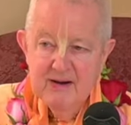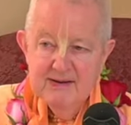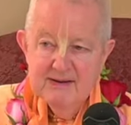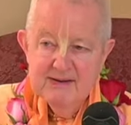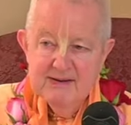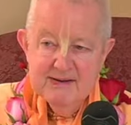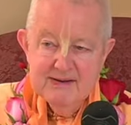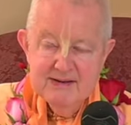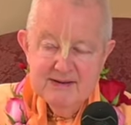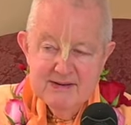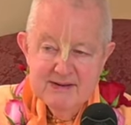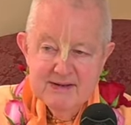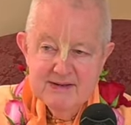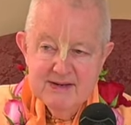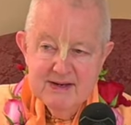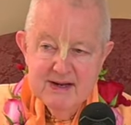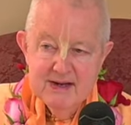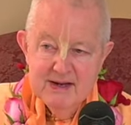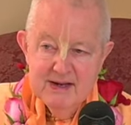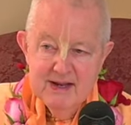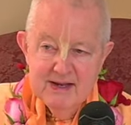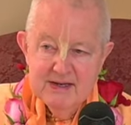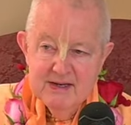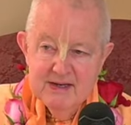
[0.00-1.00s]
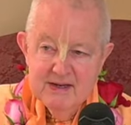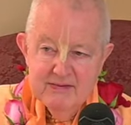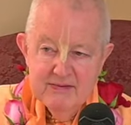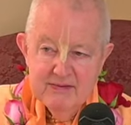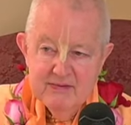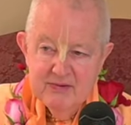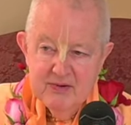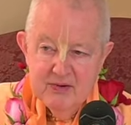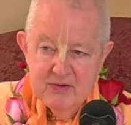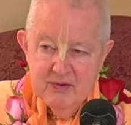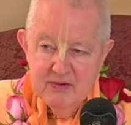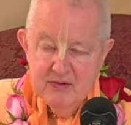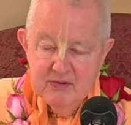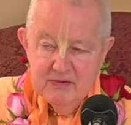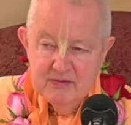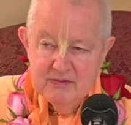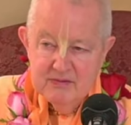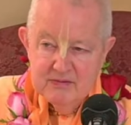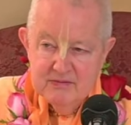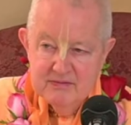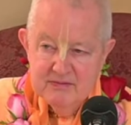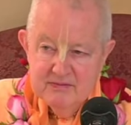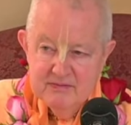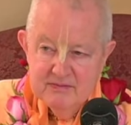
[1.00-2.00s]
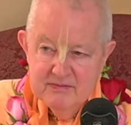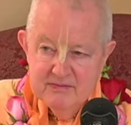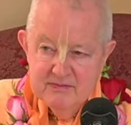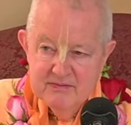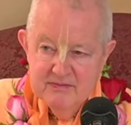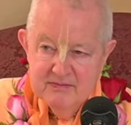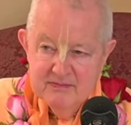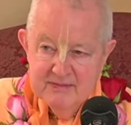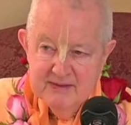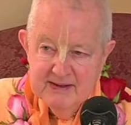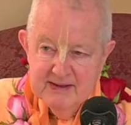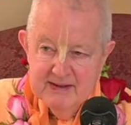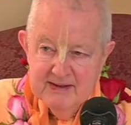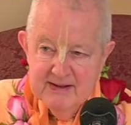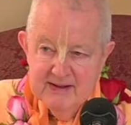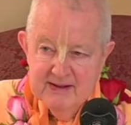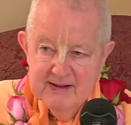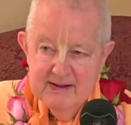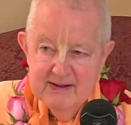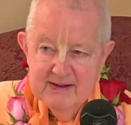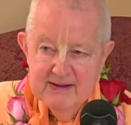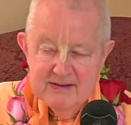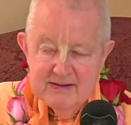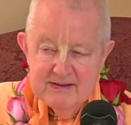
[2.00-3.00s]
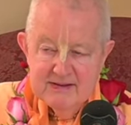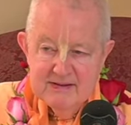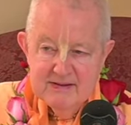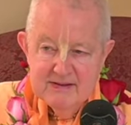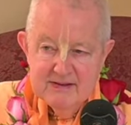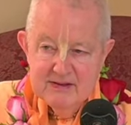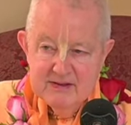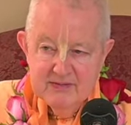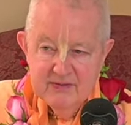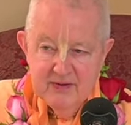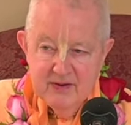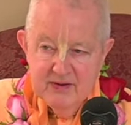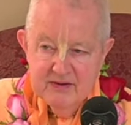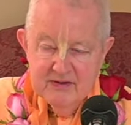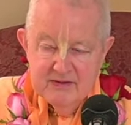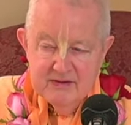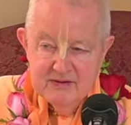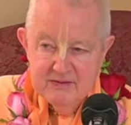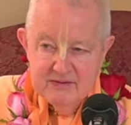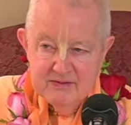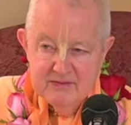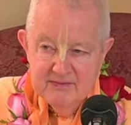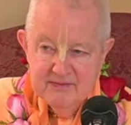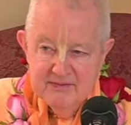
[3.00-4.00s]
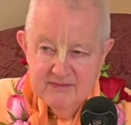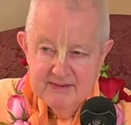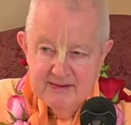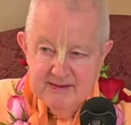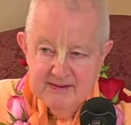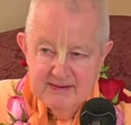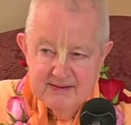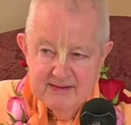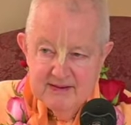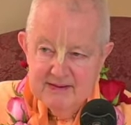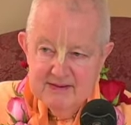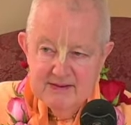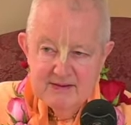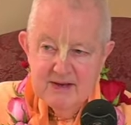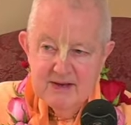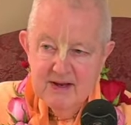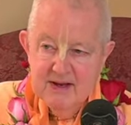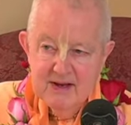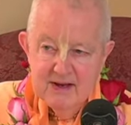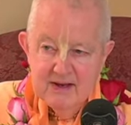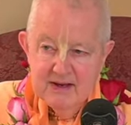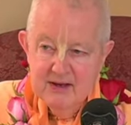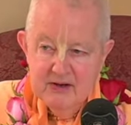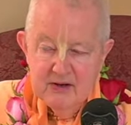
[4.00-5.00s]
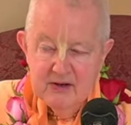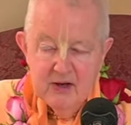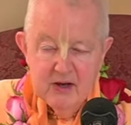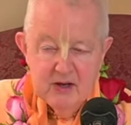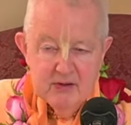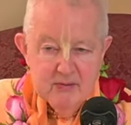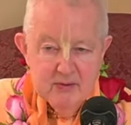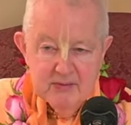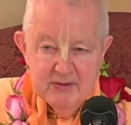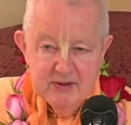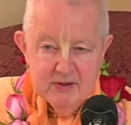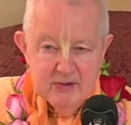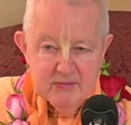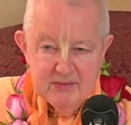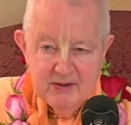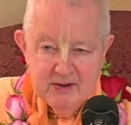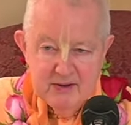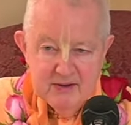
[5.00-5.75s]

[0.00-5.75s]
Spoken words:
disconnected from the whole is dysfunctional. Let's say an automobile part.